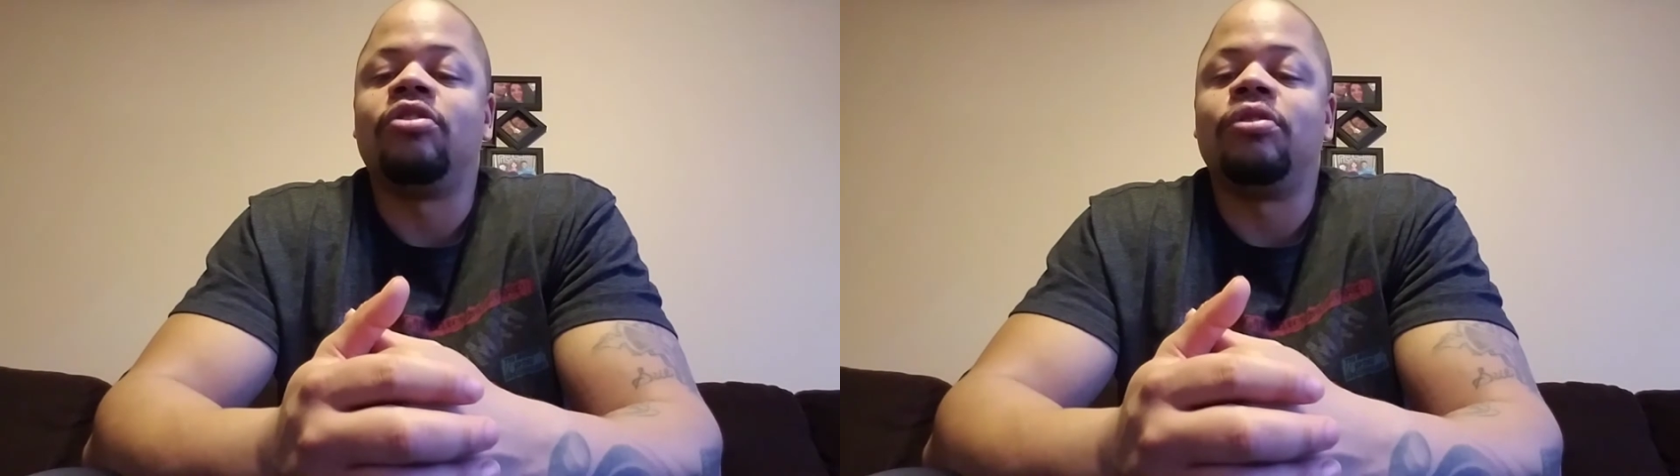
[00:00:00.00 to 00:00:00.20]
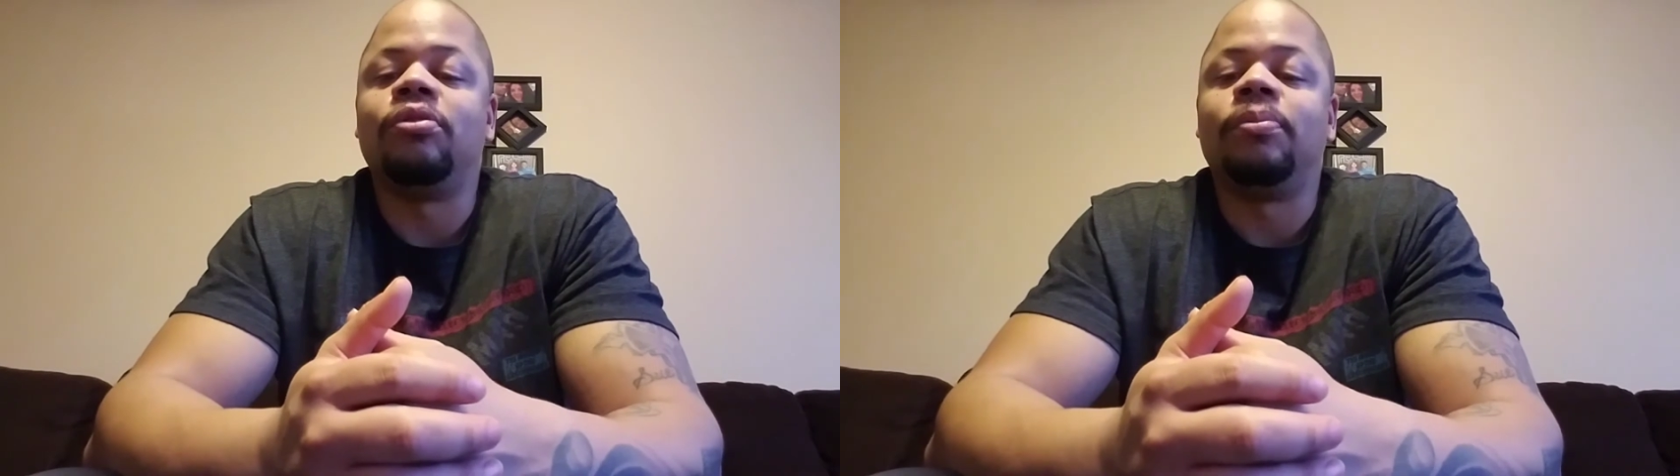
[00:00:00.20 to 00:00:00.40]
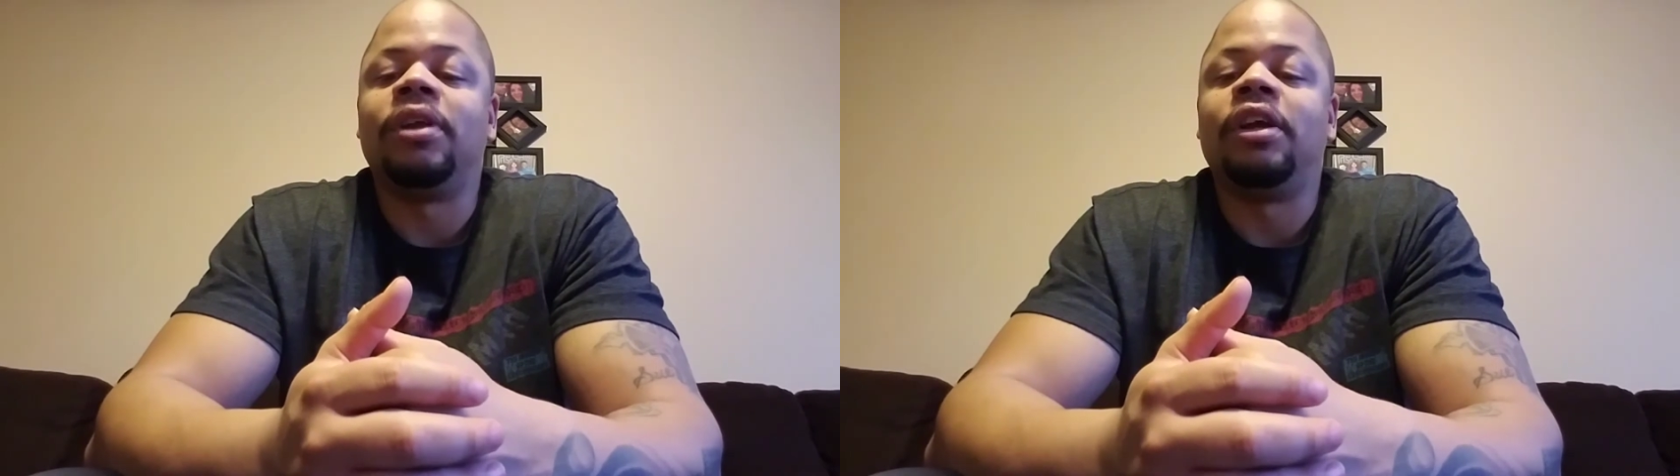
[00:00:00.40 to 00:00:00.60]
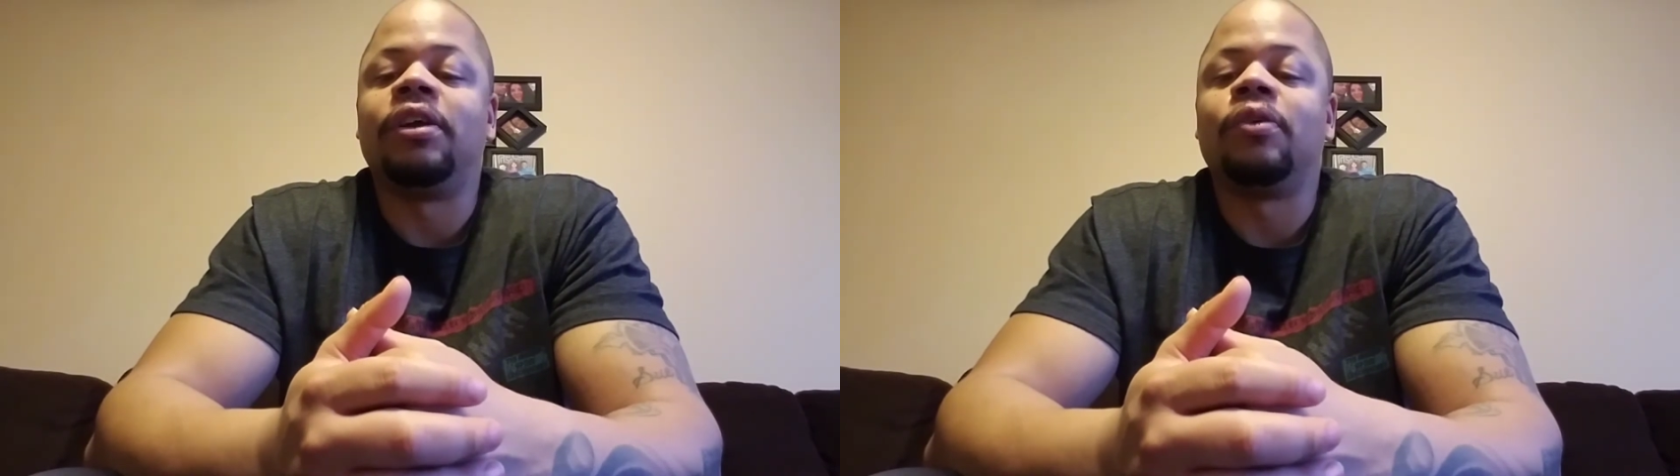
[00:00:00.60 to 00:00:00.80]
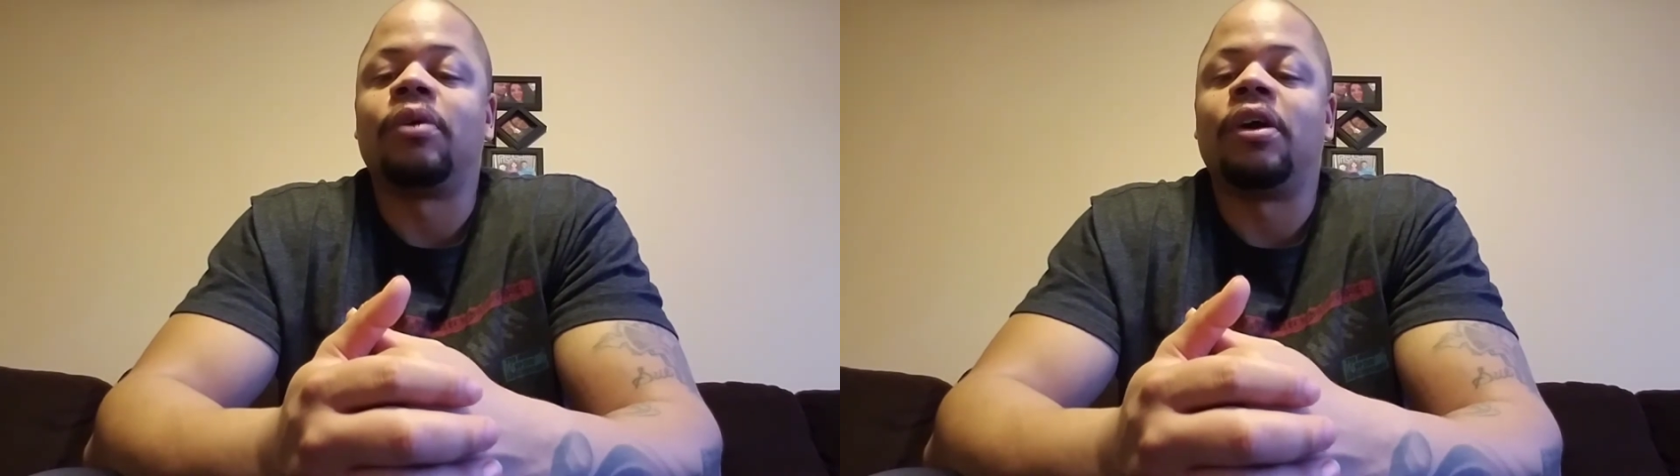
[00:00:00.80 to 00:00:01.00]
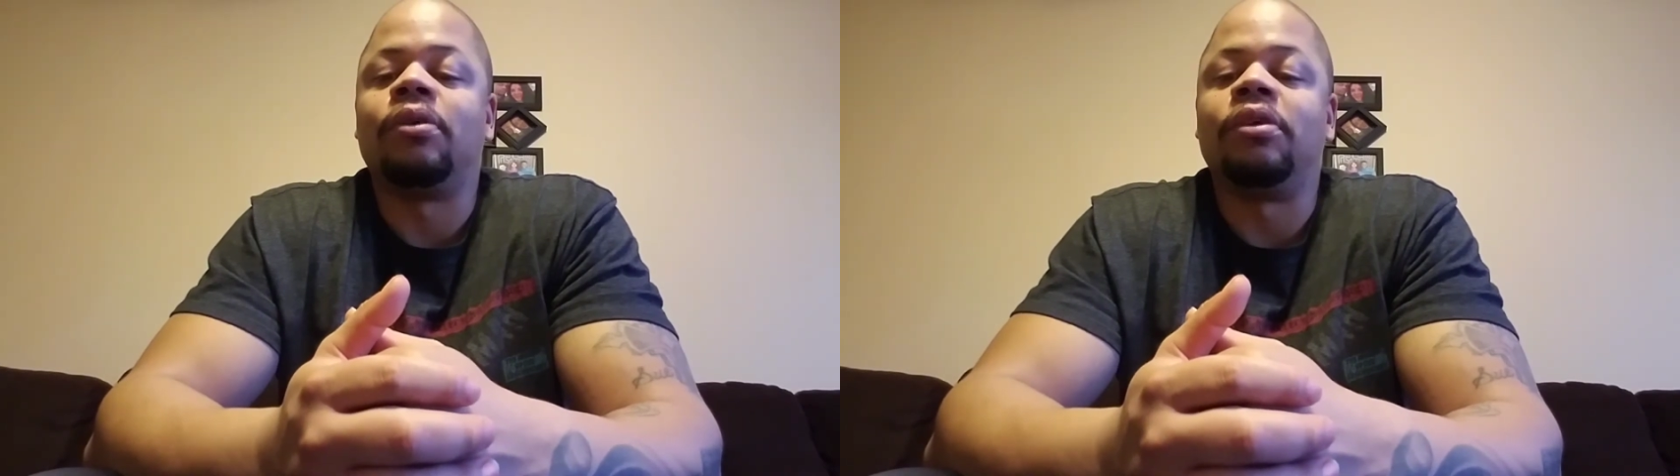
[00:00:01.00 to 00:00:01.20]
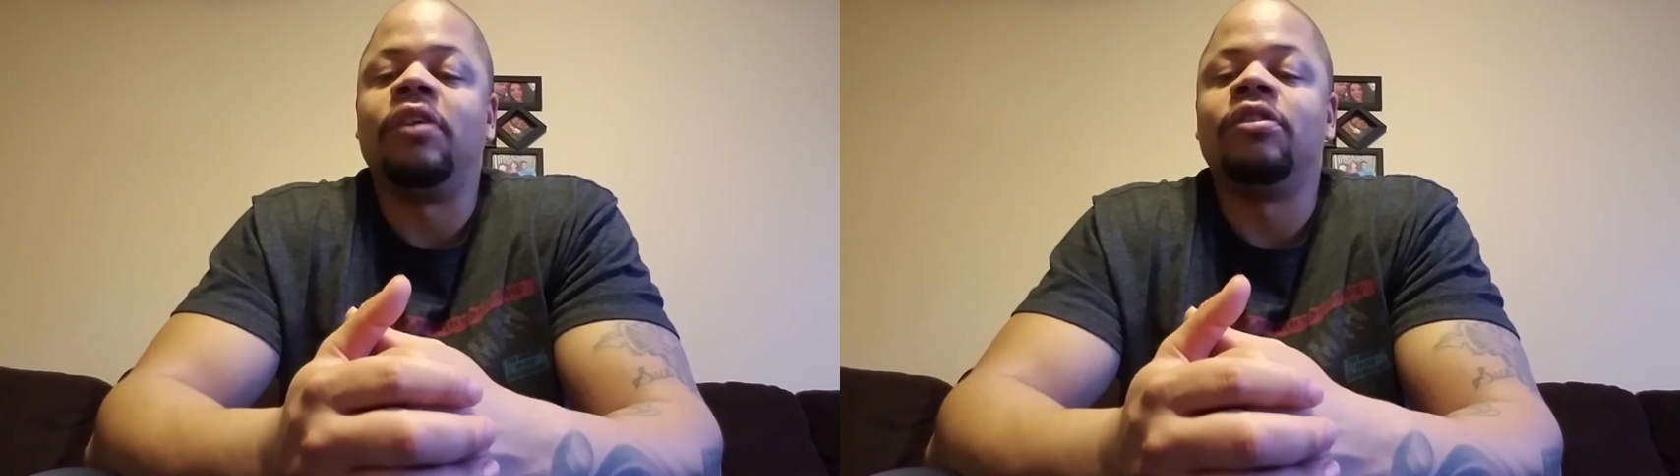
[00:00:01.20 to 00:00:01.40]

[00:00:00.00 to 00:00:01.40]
plinking around or even